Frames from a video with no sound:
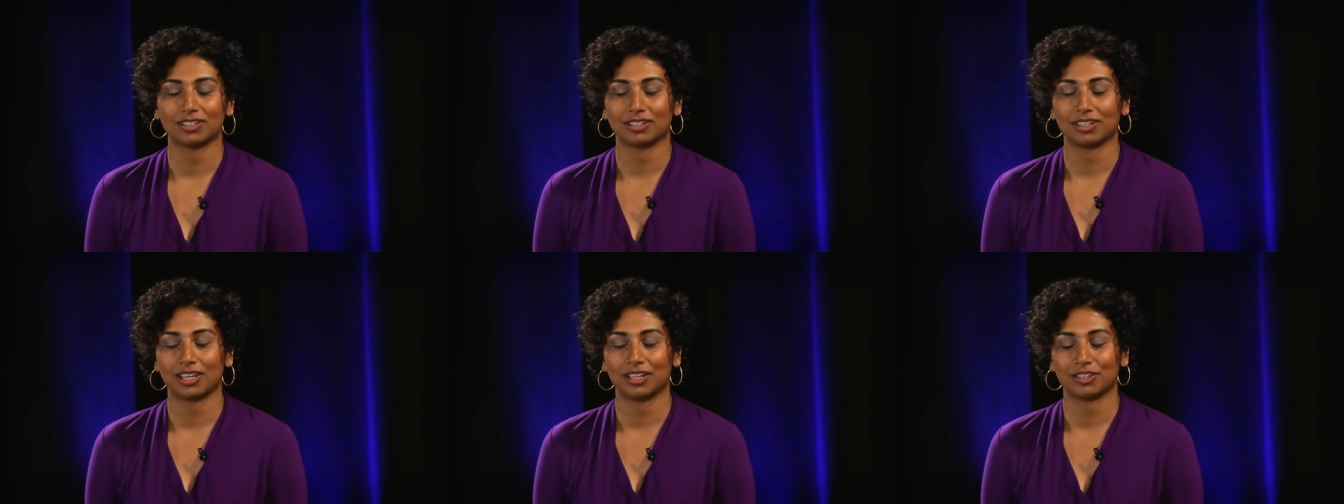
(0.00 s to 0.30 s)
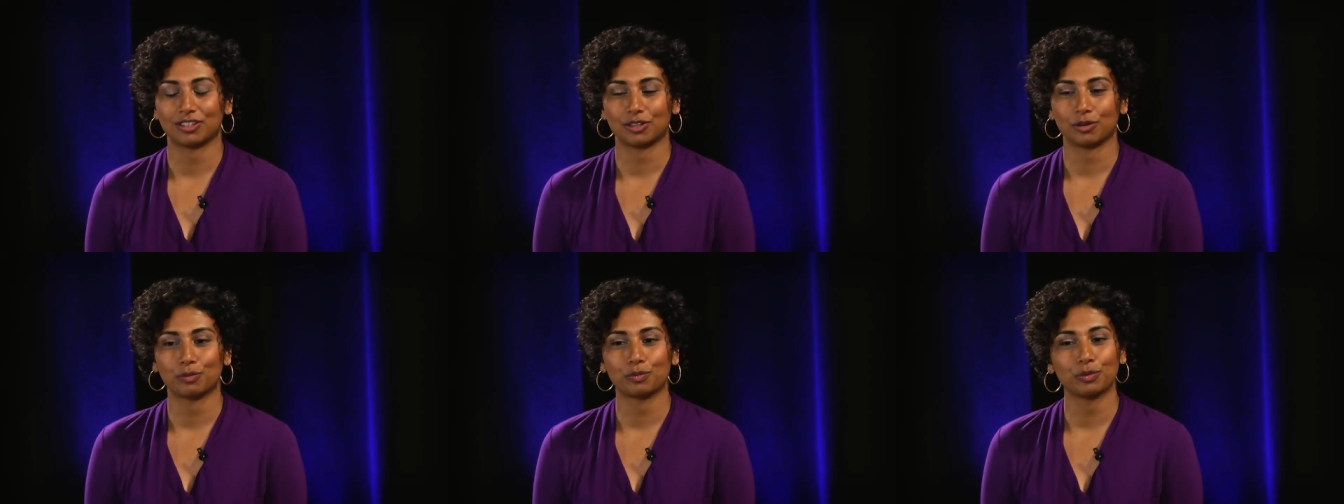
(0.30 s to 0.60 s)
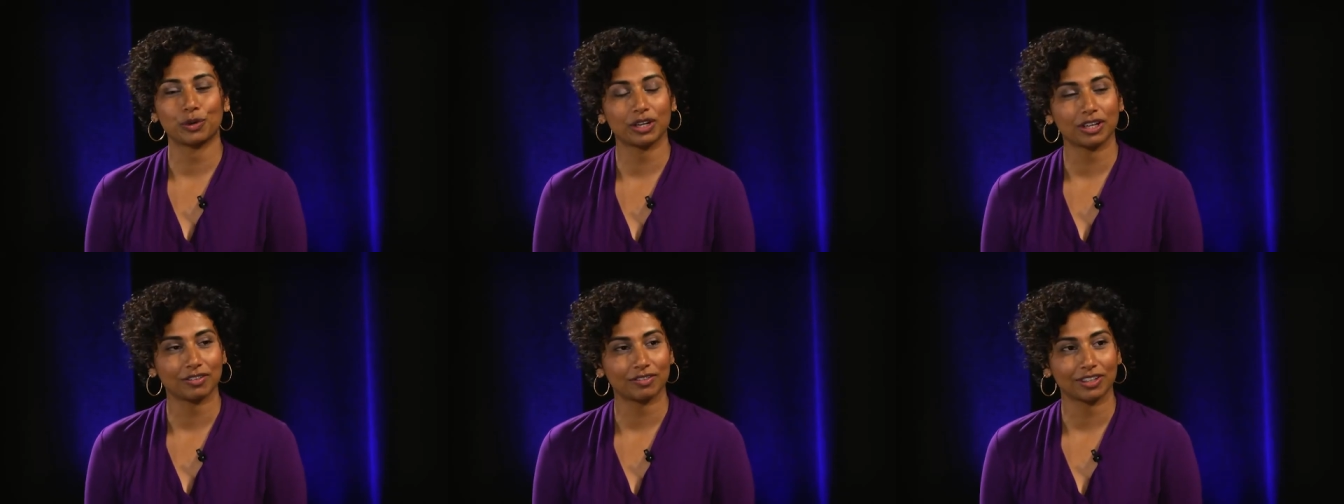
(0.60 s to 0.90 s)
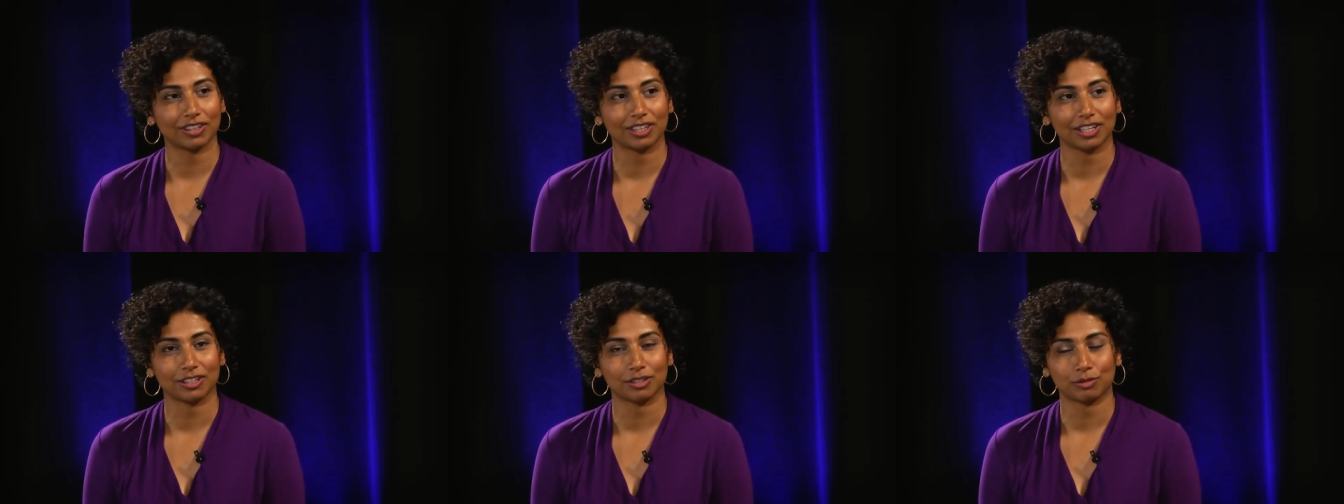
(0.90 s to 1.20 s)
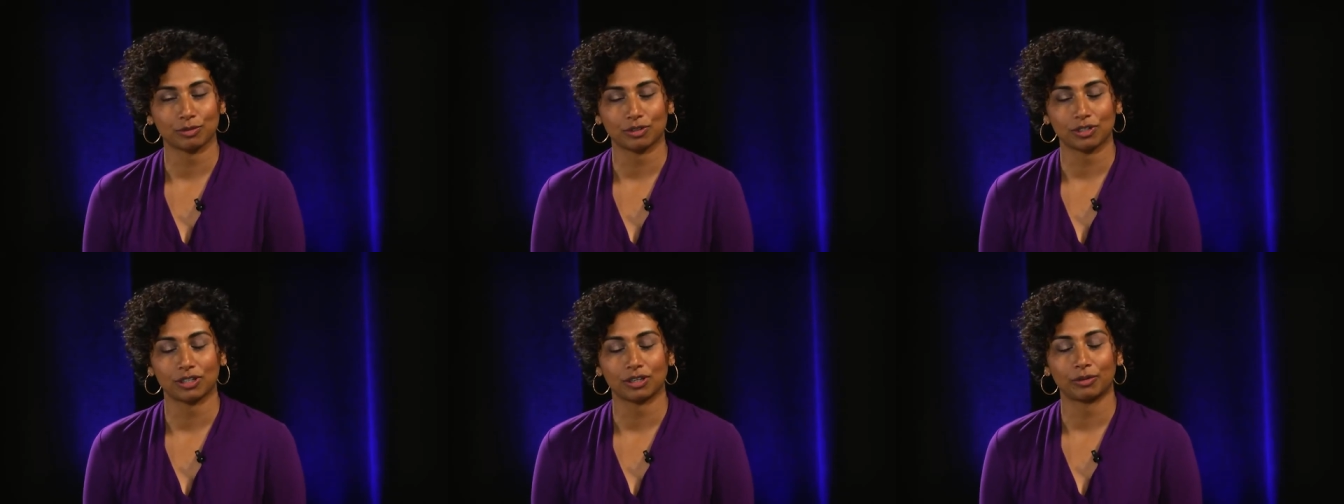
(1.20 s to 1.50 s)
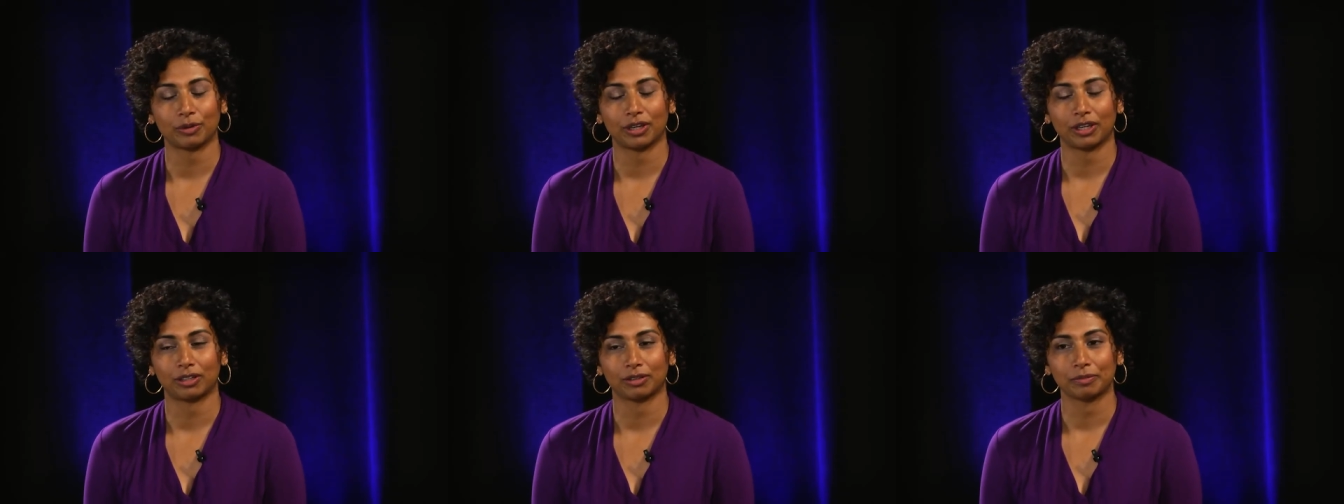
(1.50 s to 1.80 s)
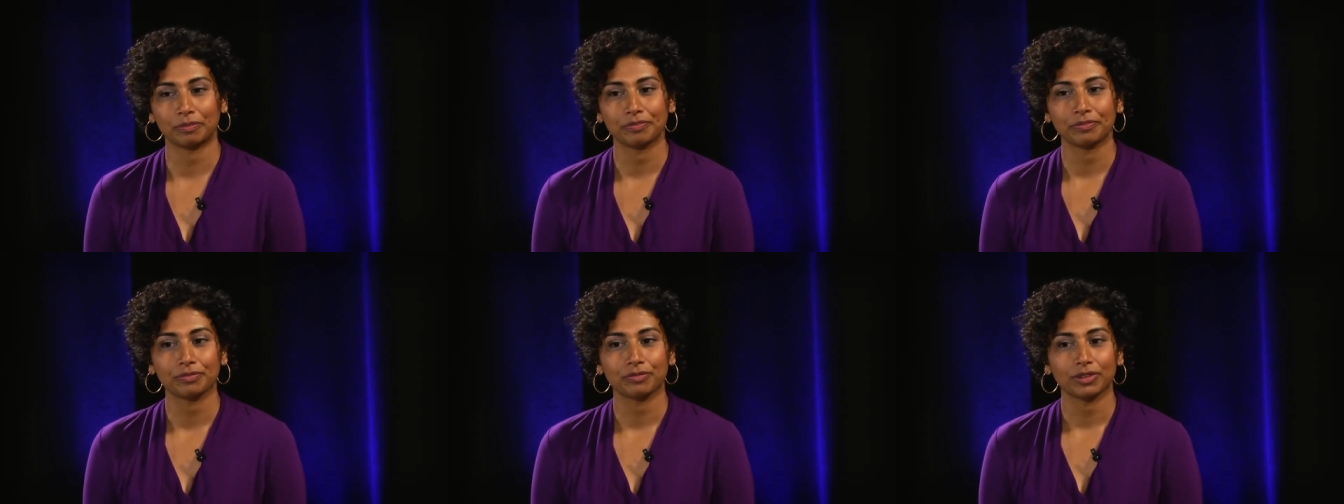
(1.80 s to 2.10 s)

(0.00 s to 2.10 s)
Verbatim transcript: And so one of the things we're doing